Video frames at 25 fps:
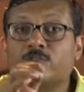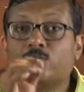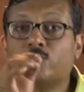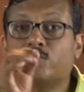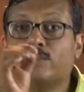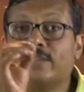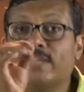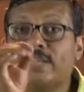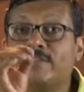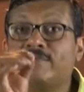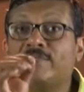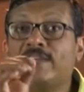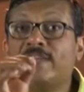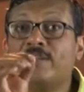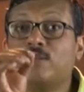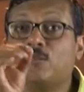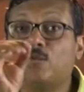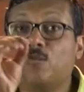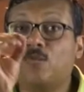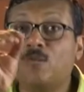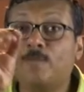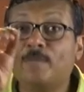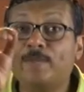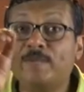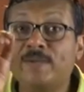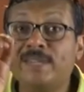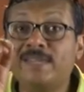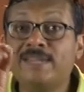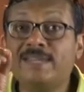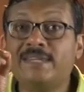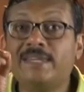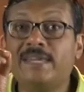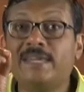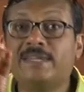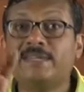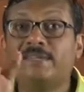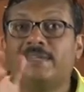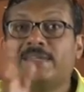to give an
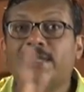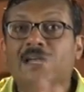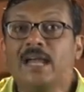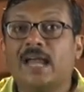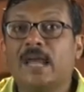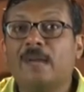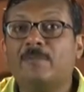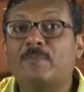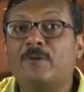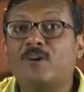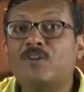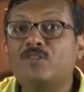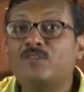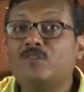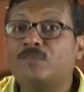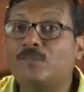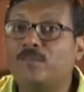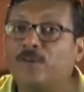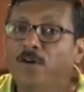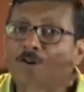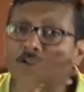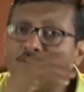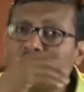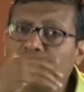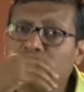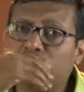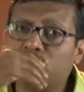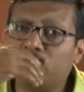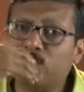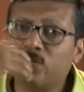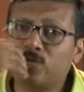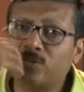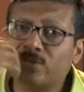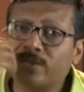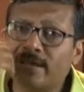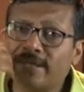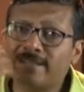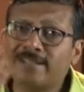opinion about what
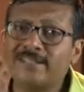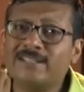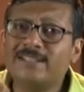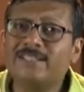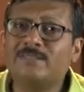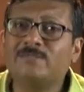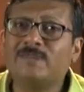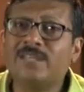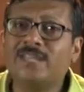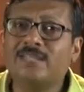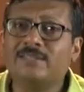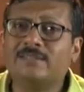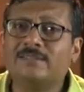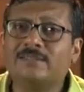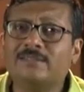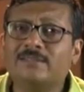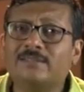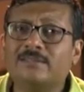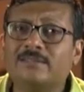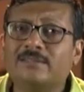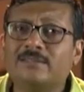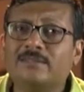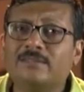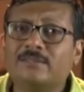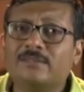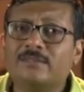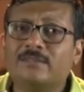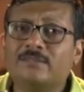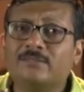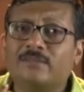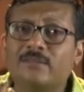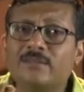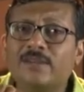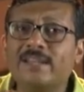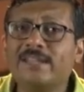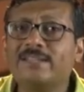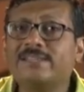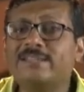those results mean.
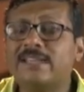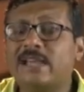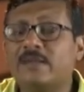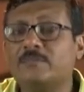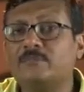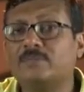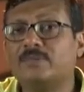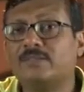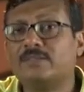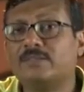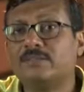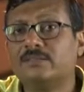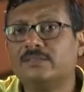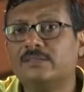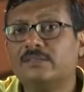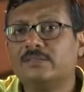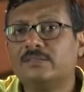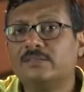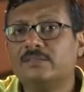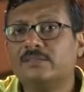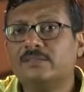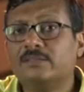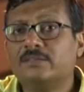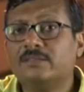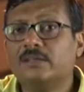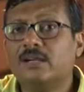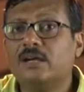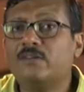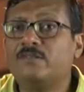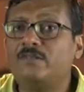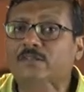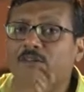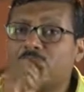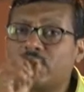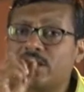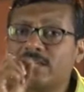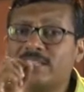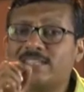For example, a
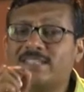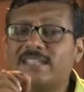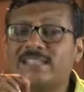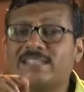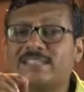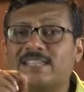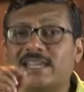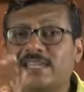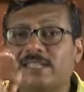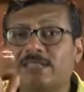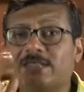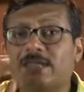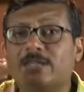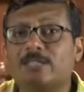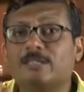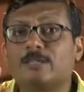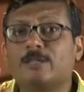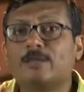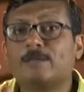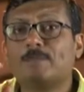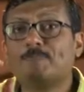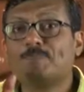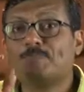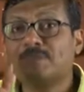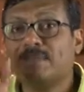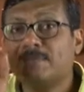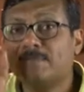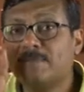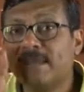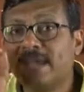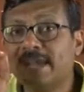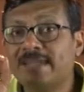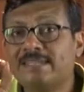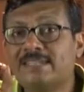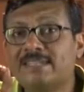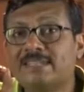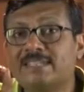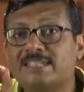forensic scientist
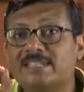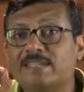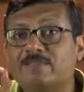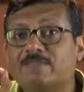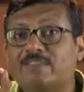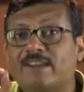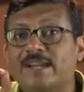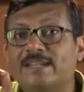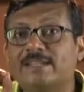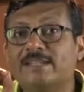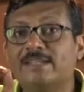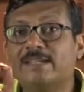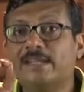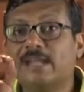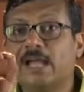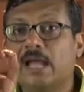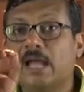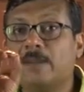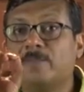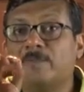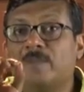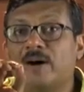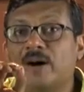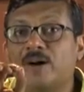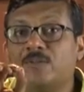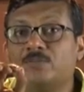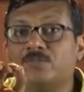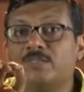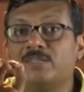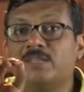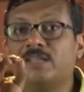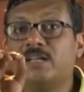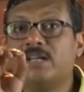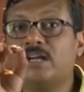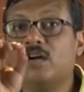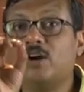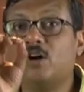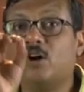may testify about
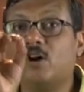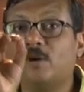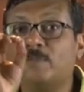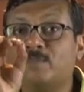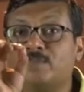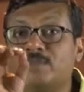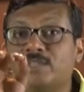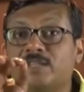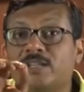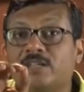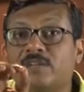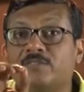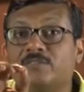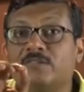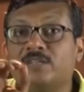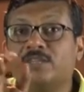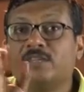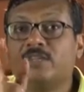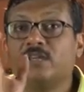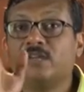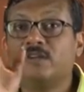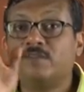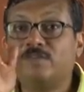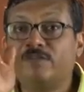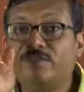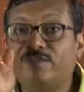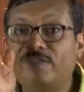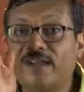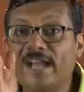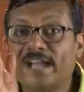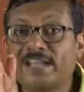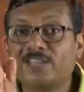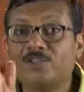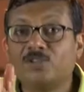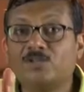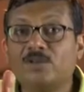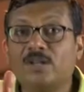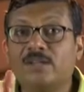the observed
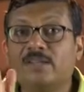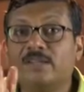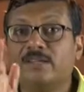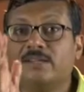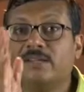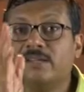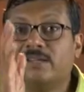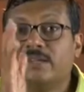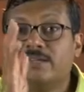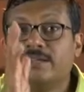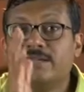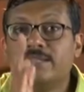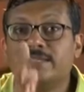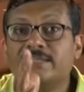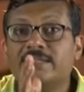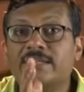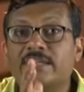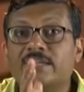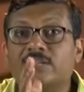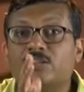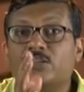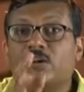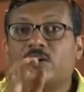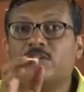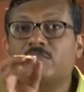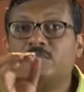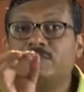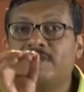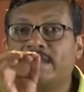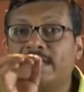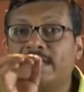factual result of